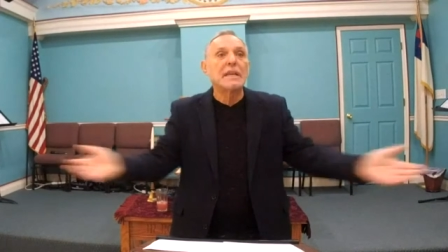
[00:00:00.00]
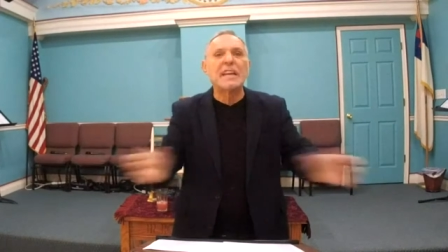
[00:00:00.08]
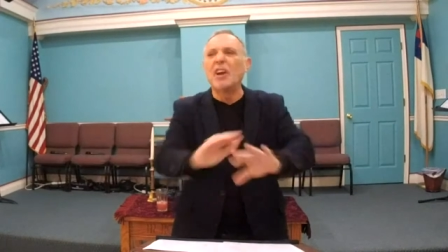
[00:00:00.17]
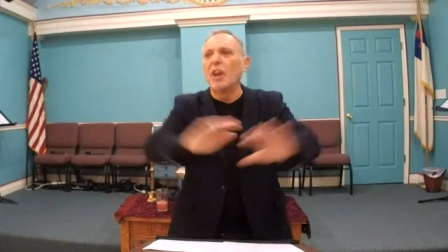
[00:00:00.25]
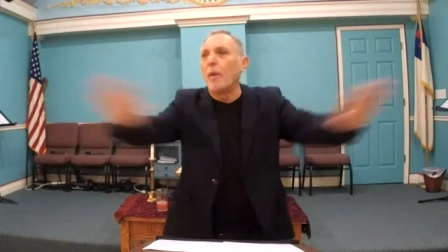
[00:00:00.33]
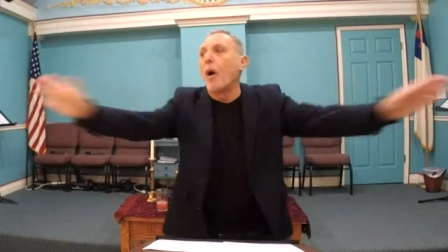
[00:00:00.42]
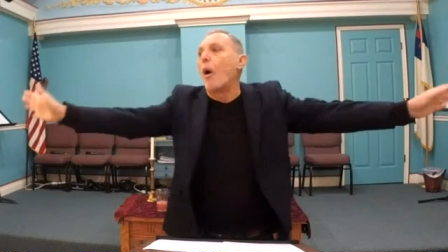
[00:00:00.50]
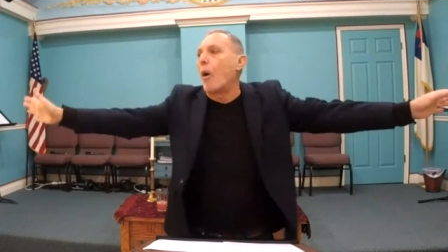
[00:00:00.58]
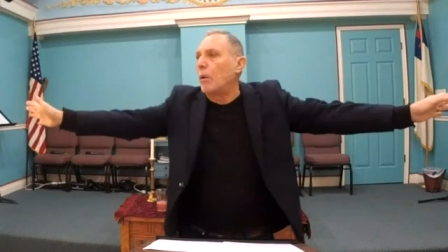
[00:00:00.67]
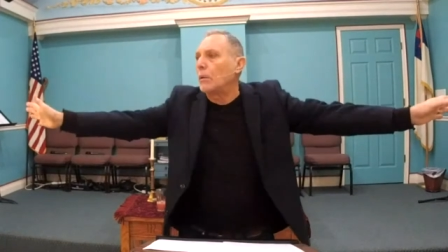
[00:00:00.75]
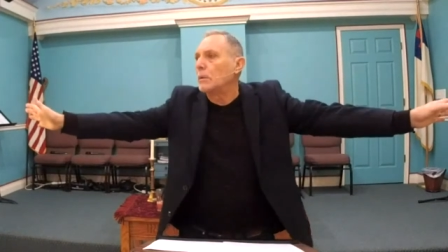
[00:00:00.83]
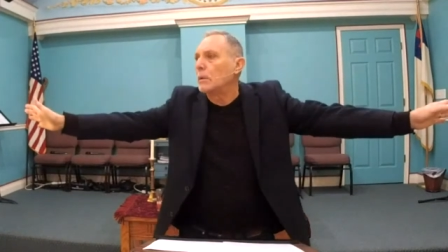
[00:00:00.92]
Kill them
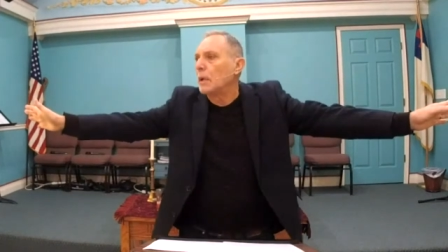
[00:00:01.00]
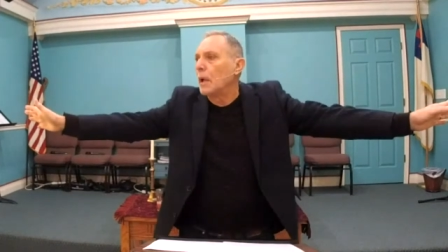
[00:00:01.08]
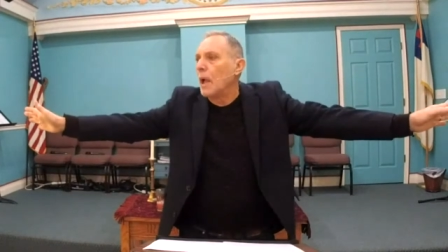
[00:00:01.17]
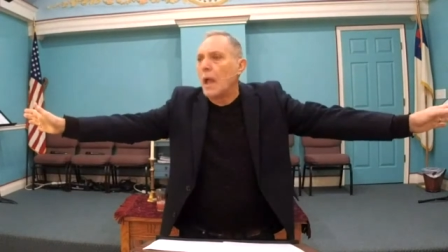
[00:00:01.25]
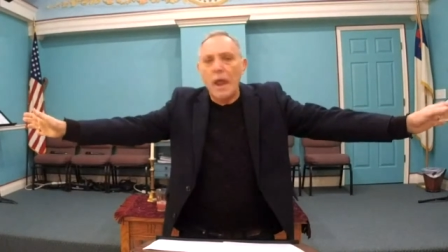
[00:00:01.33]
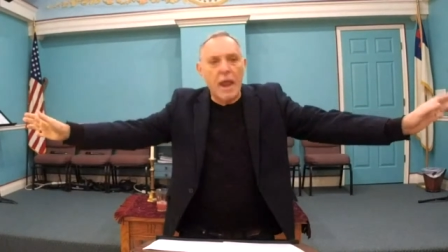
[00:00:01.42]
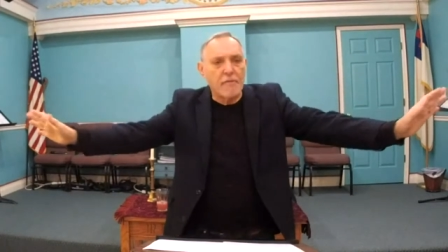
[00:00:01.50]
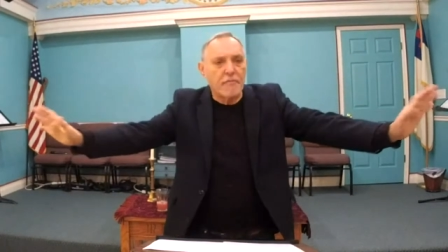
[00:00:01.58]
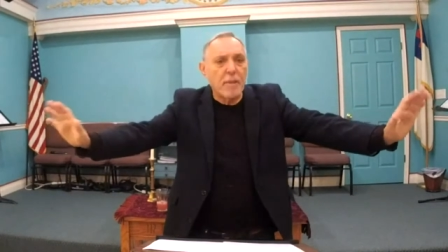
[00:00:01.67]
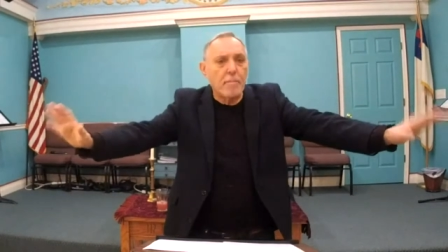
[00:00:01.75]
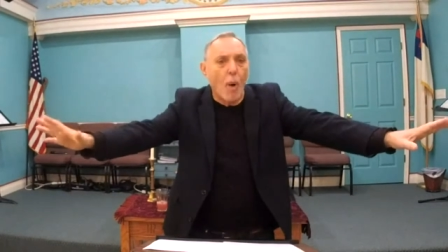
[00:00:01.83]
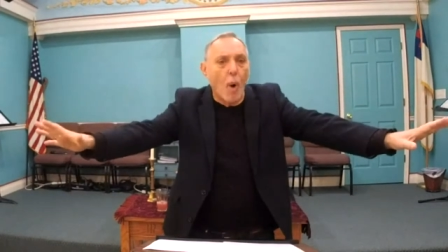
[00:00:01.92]
all.
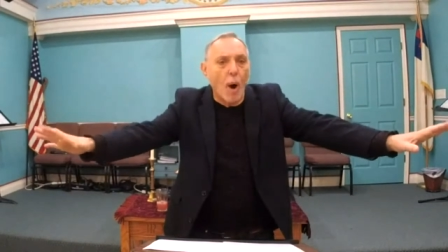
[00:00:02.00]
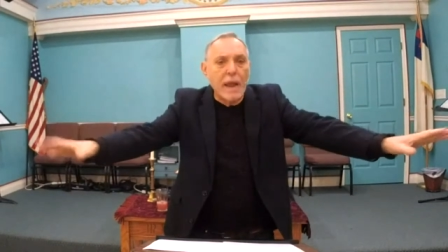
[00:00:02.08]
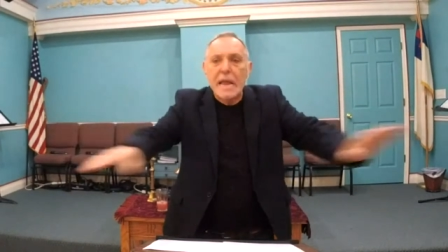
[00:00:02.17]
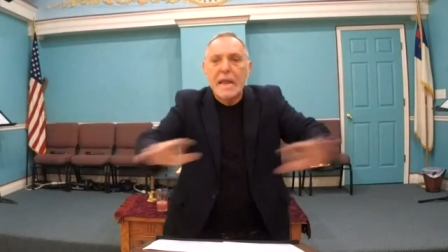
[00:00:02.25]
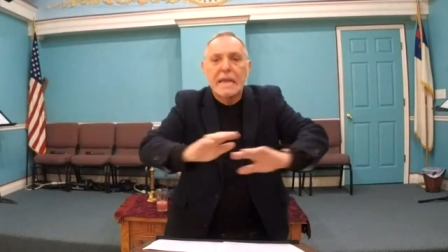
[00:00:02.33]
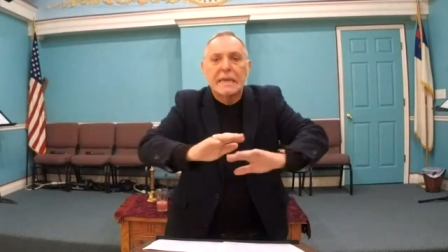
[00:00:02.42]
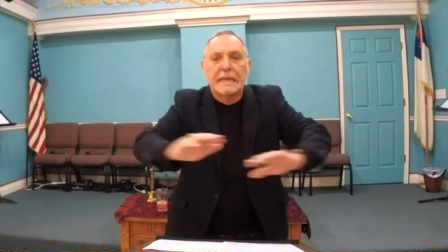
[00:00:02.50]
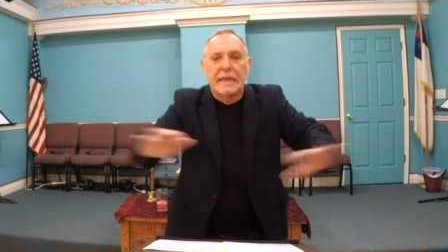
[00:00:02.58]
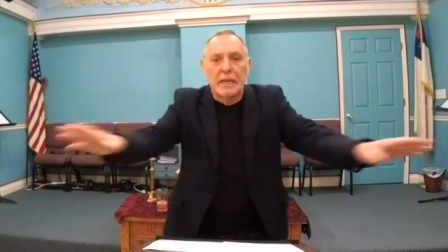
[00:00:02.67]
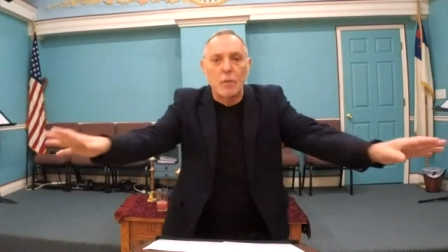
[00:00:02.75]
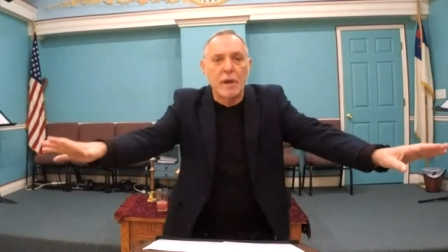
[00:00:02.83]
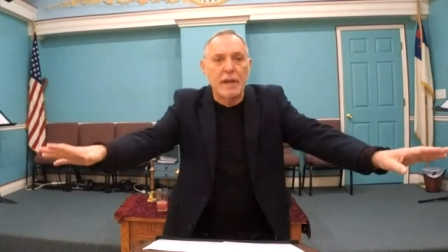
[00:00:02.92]
Every boy,
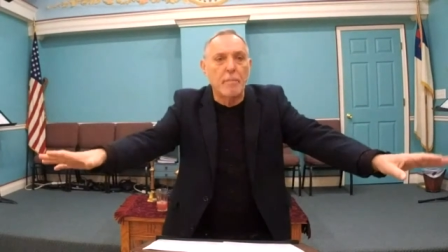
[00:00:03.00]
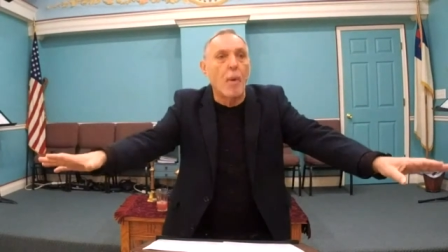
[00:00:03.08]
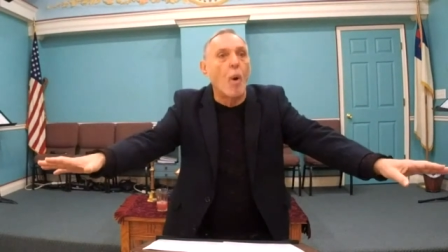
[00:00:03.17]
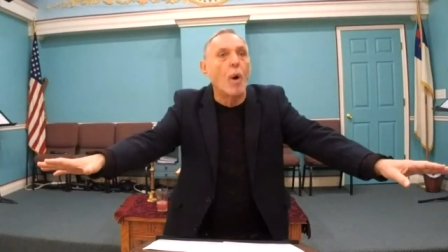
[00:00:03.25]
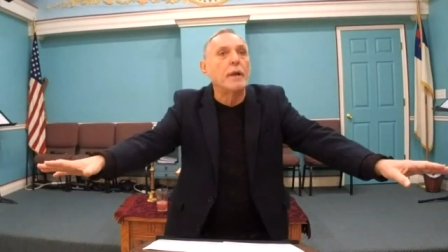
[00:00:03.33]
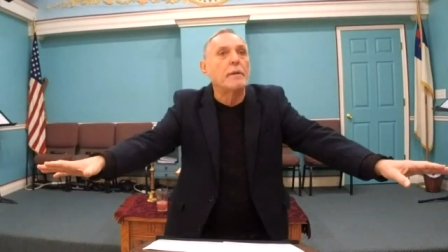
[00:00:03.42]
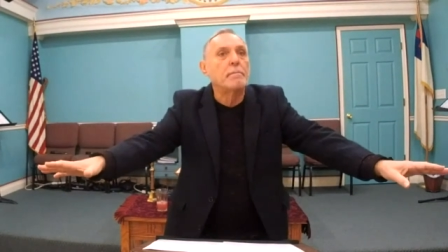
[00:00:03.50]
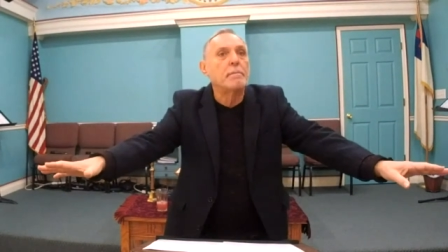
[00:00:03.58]
kill them when they're born.